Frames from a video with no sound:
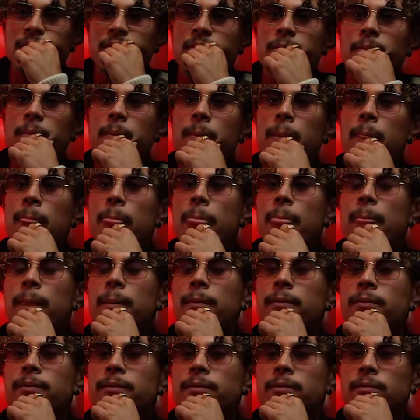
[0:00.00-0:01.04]
has
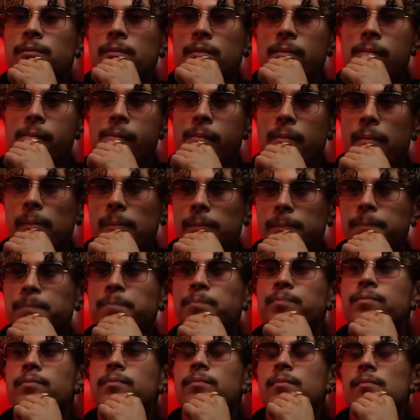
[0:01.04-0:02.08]
impacted
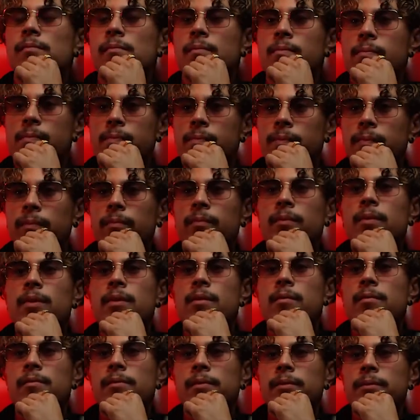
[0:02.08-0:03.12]
the way
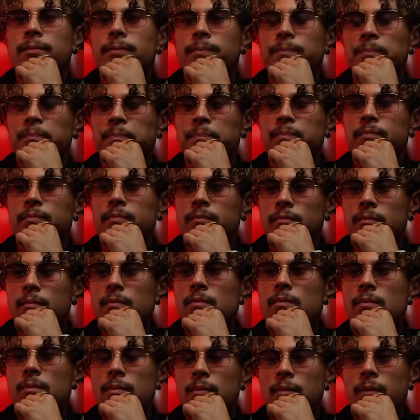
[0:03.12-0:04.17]
that everything is
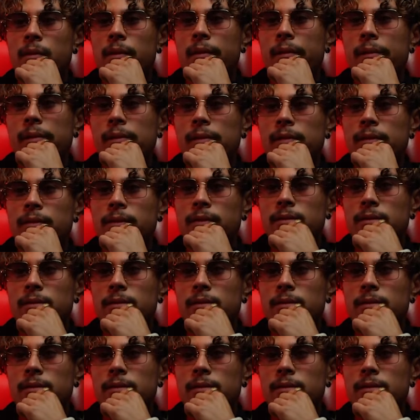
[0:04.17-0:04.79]
promoted